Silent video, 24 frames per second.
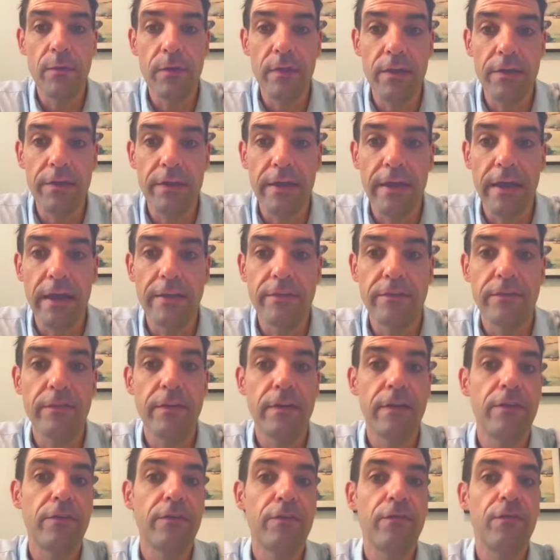looking at
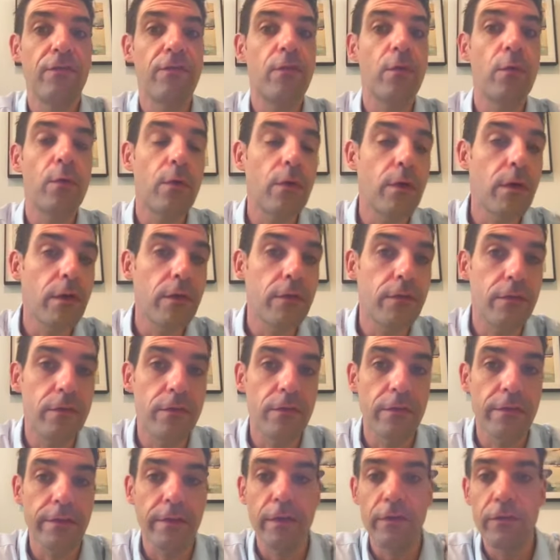standard 4. She's
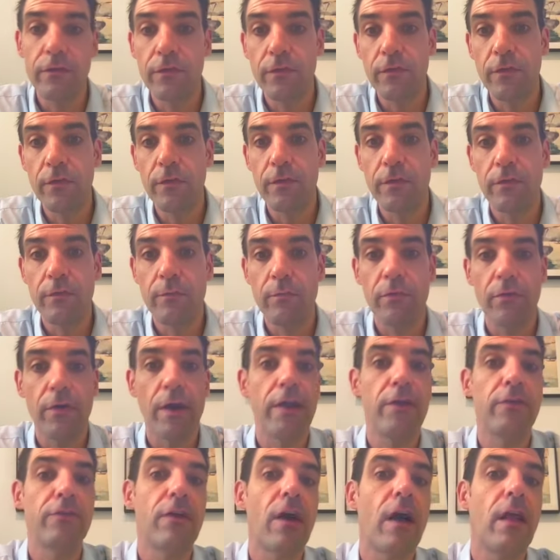linking students'
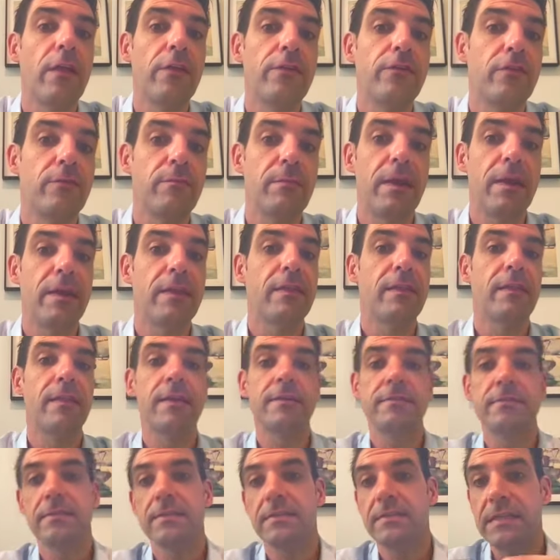prior knowledge and making the
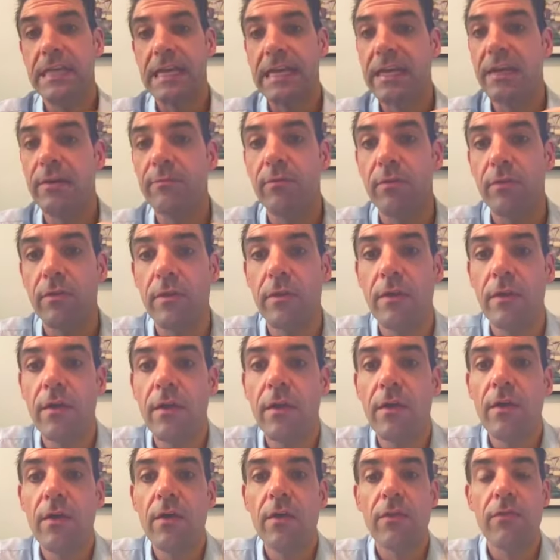lesson attainable
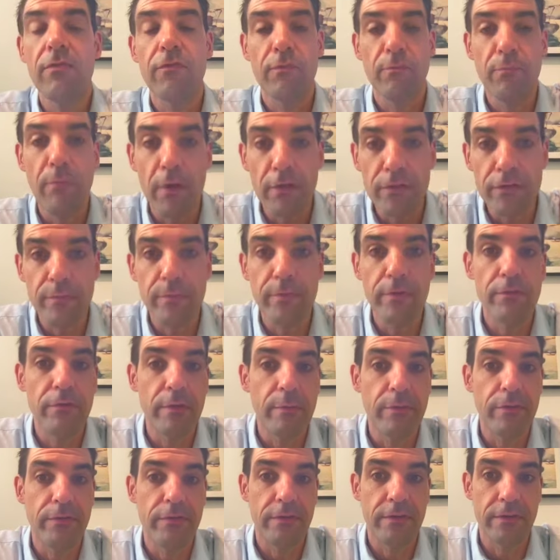through multiple
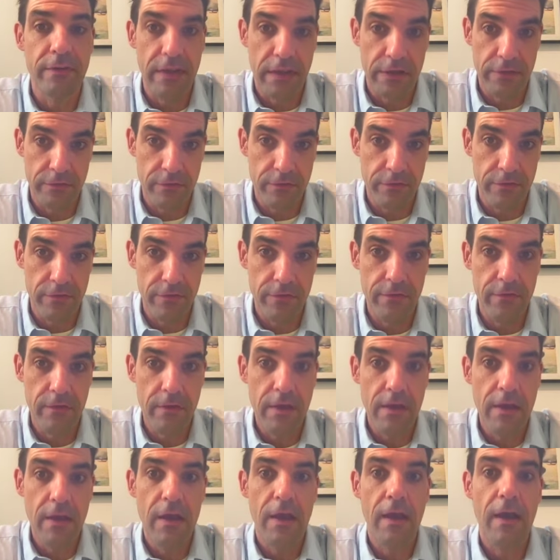representations.
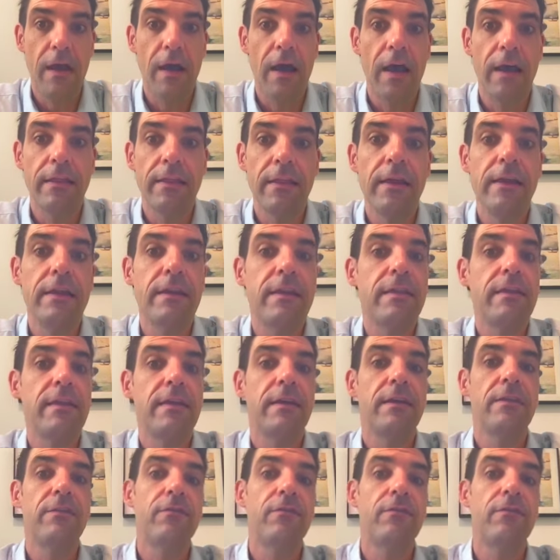I liked the